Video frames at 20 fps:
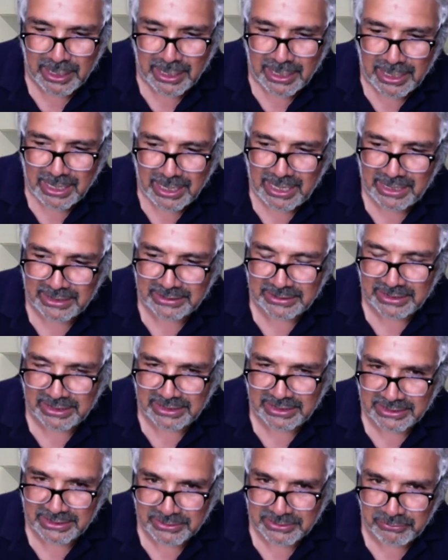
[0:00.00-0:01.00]
And,
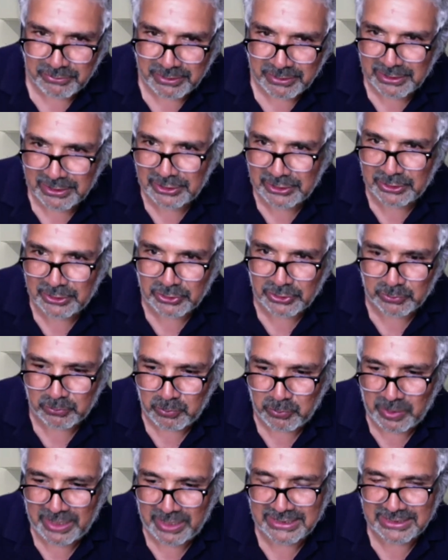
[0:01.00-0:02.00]
and it's a really good
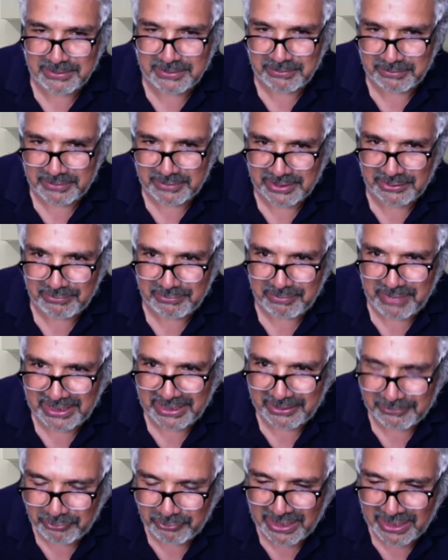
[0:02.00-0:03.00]
way to kind of
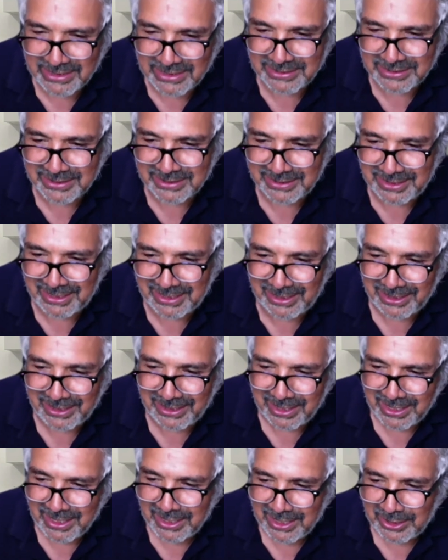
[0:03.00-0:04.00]
make friends, and they,
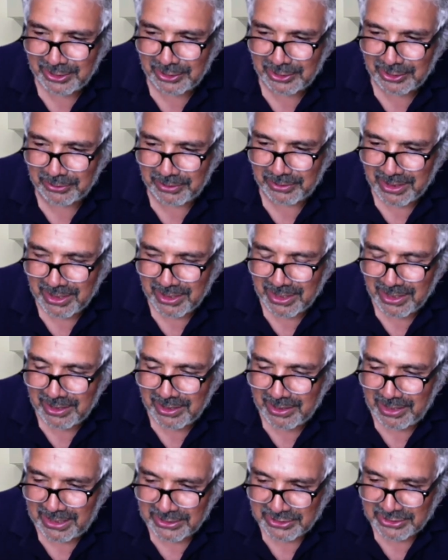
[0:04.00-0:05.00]
you know,
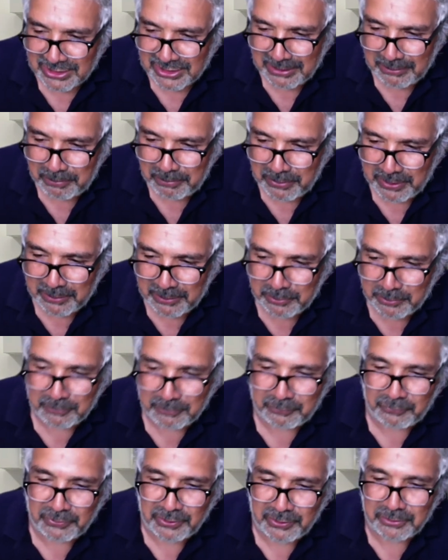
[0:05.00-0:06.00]
actually people
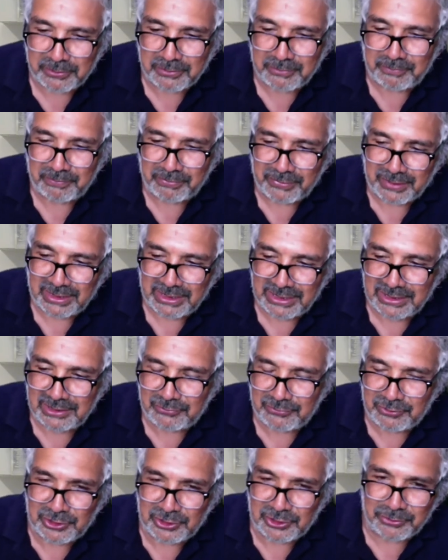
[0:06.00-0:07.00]
feel
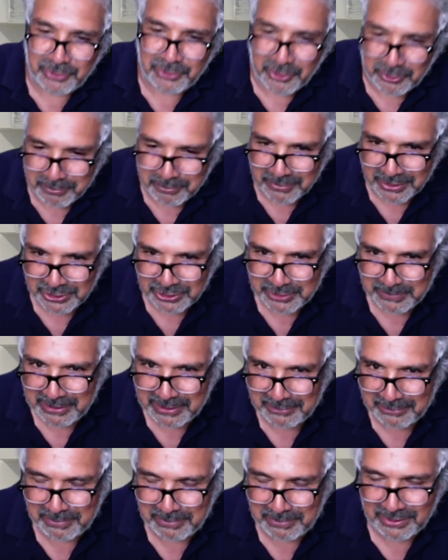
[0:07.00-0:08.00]
if you don't know much
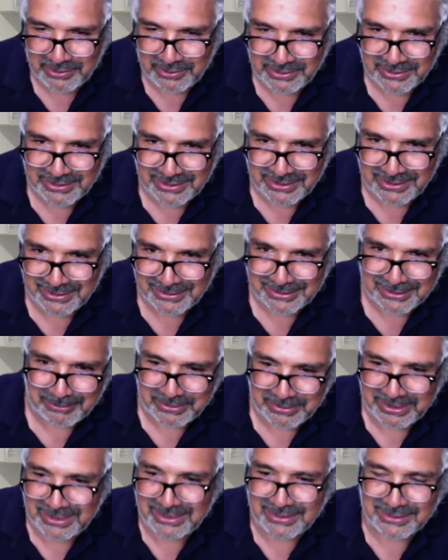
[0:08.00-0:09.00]
about plants and
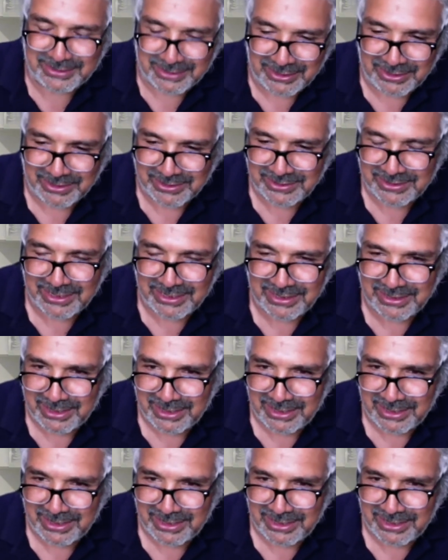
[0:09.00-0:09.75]
somebody else does, then,